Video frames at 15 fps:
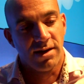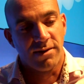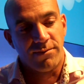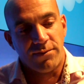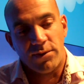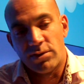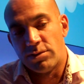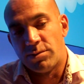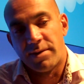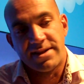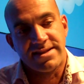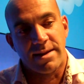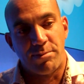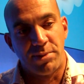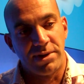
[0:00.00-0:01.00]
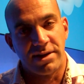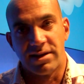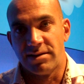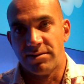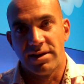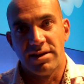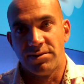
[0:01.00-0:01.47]
follow what's
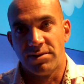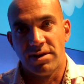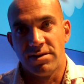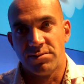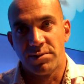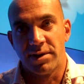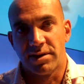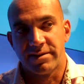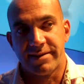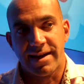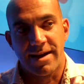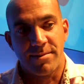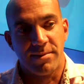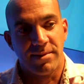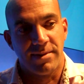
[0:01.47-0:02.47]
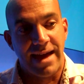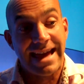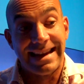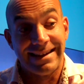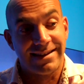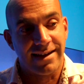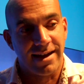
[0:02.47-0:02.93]
happening in real time,
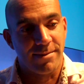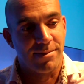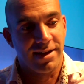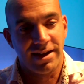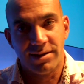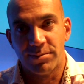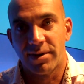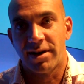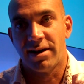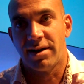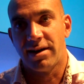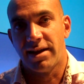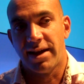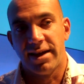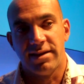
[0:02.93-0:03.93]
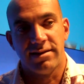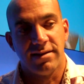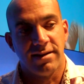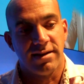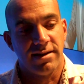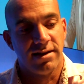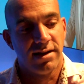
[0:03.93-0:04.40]
anytime, anywhere, and
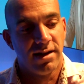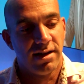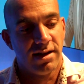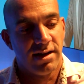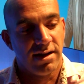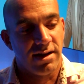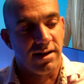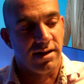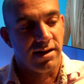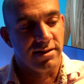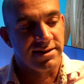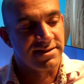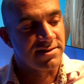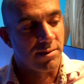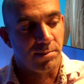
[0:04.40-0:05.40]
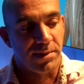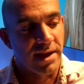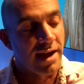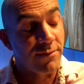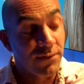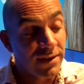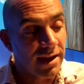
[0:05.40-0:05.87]
that's complete.
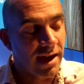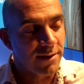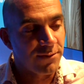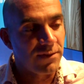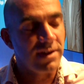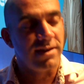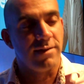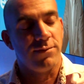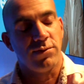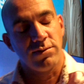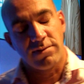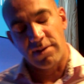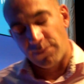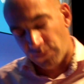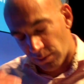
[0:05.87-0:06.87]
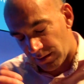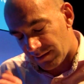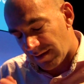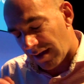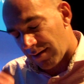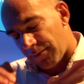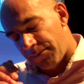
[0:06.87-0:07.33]
I think if you
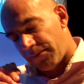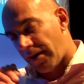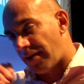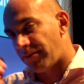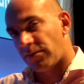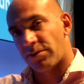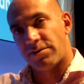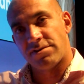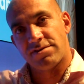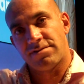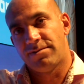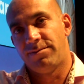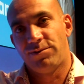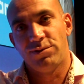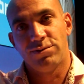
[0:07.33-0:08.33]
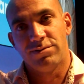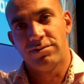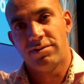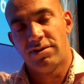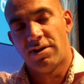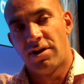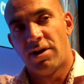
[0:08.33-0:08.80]
take a 5 years view,
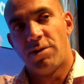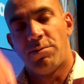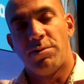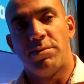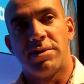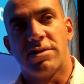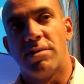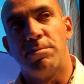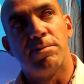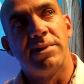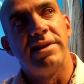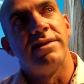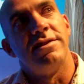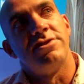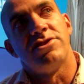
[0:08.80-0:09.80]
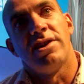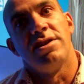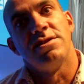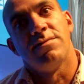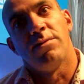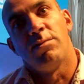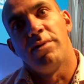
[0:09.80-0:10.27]
it will completely
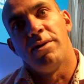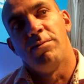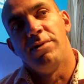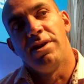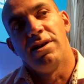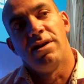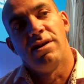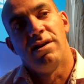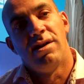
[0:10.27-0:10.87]
change the way we